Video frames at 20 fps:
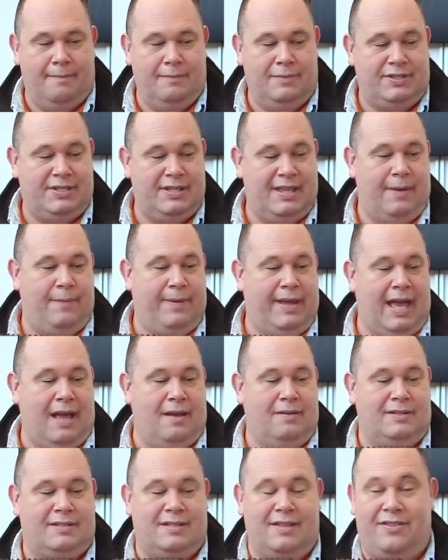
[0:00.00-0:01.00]
So there we
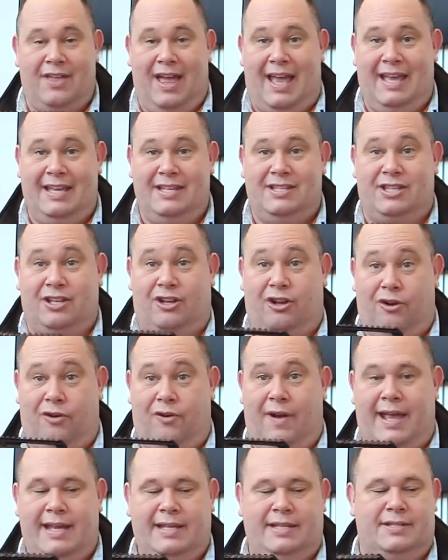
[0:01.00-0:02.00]
go. So that is the
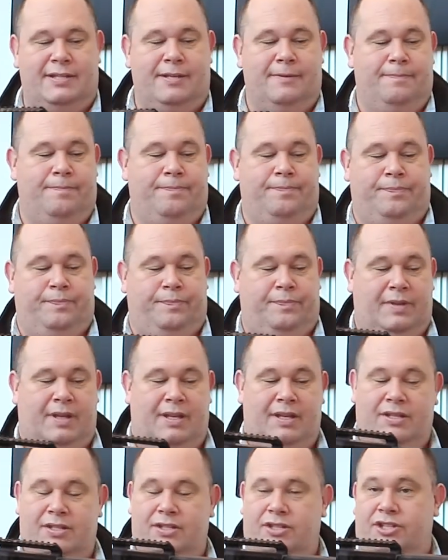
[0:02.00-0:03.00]
Krait,
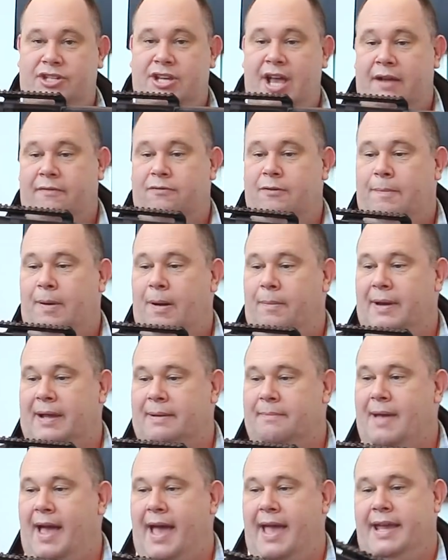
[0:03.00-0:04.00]
Czech
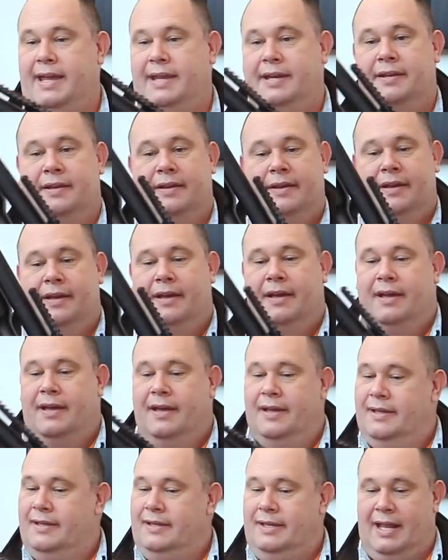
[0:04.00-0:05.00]
Republic made.
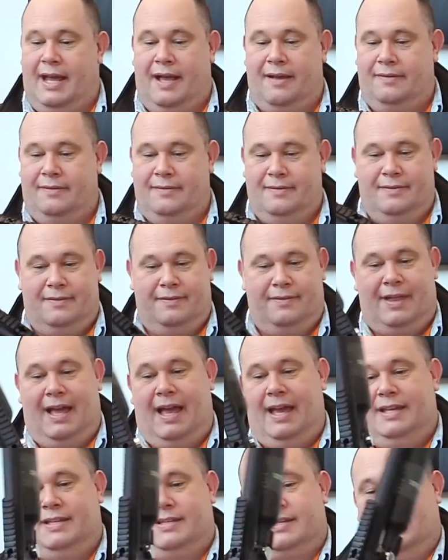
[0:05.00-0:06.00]
You know,
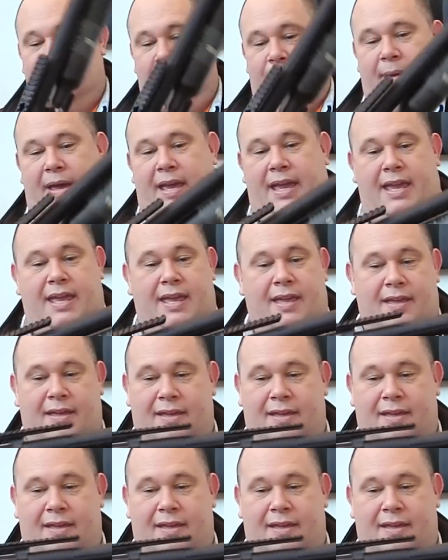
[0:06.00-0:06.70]
that is going to be